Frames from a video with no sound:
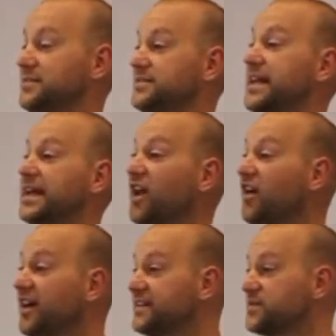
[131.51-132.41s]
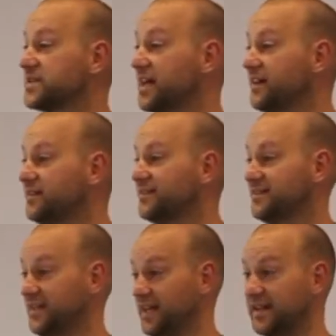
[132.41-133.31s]
Say, lies, was that?
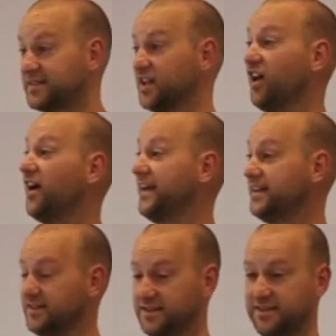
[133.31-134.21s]
Yeah, it led to lying.